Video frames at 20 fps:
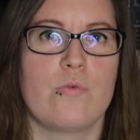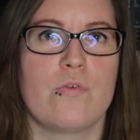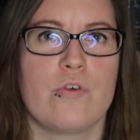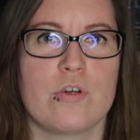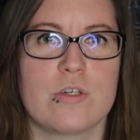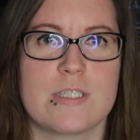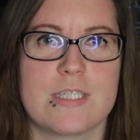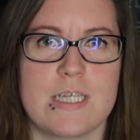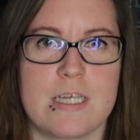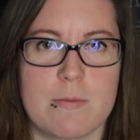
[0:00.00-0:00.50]

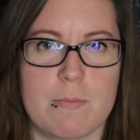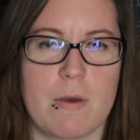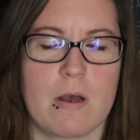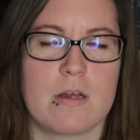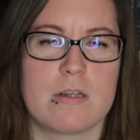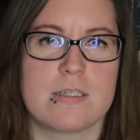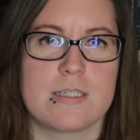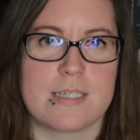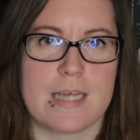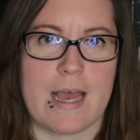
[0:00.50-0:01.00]
for Team
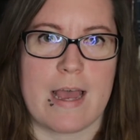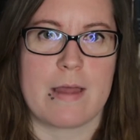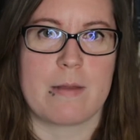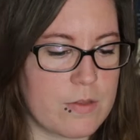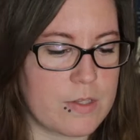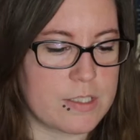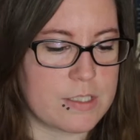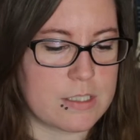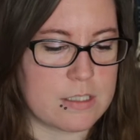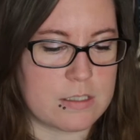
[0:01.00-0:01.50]

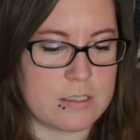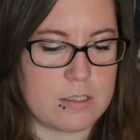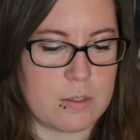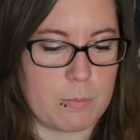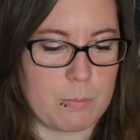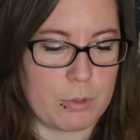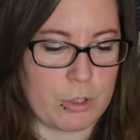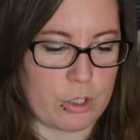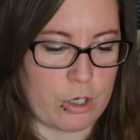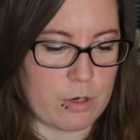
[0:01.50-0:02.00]
Undead, this is the
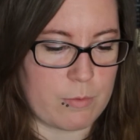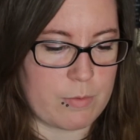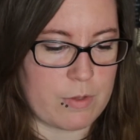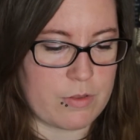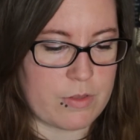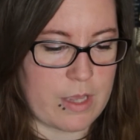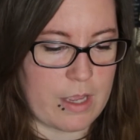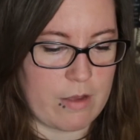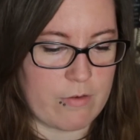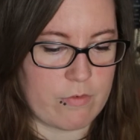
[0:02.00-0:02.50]
blurb
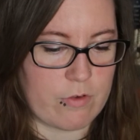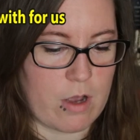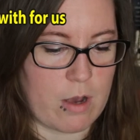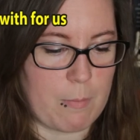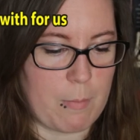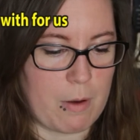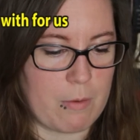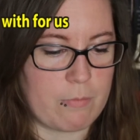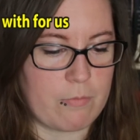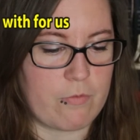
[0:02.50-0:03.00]
that they have
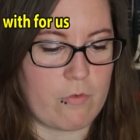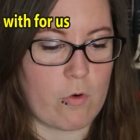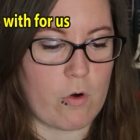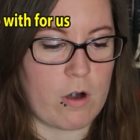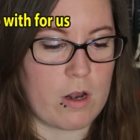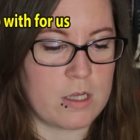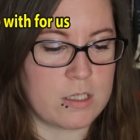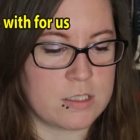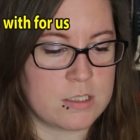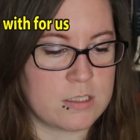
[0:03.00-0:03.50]
come up
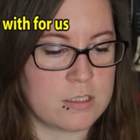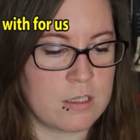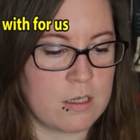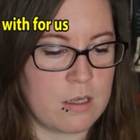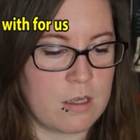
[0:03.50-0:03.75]
for us.